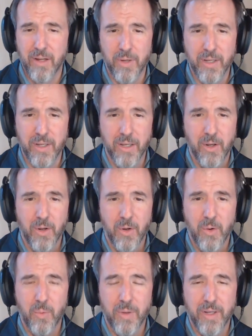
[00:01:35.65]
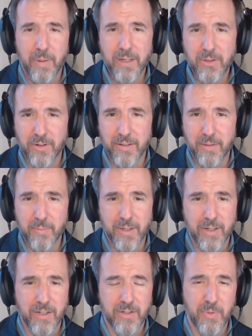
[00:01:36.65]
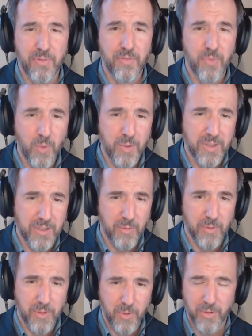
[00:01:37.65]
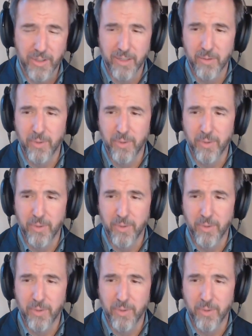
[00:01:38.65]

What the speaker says: We picked on them because before we started recording,